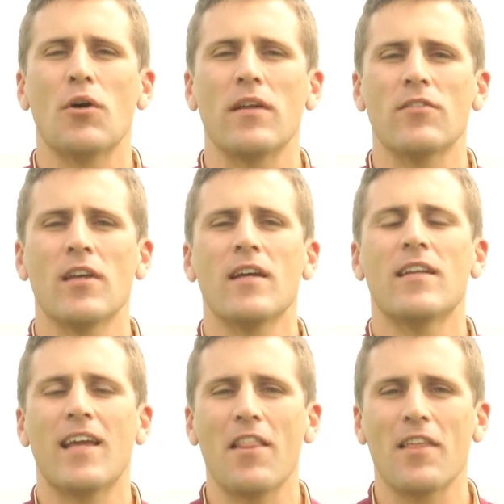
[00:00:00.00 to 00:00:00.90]
Jonas
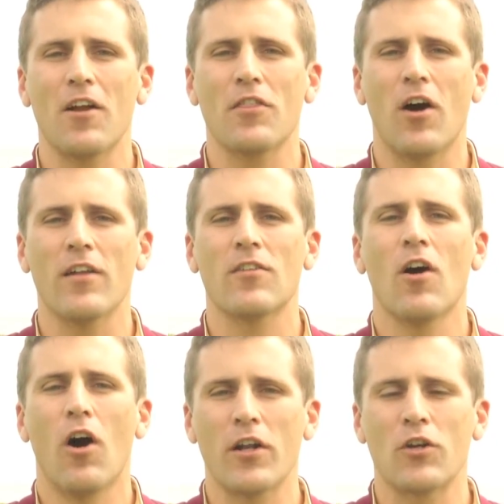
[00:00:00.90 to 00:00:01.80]
to get their thoughts
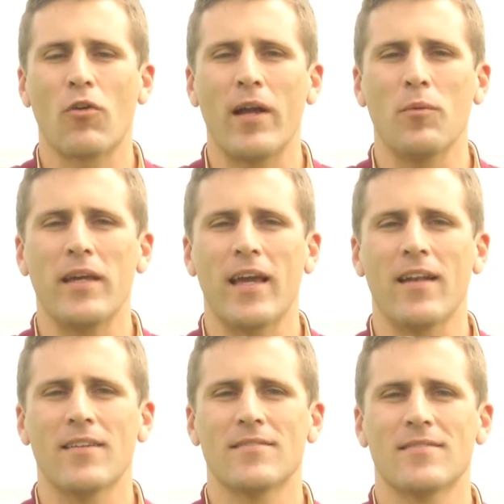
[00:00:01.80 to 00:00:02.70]
on a great weekend.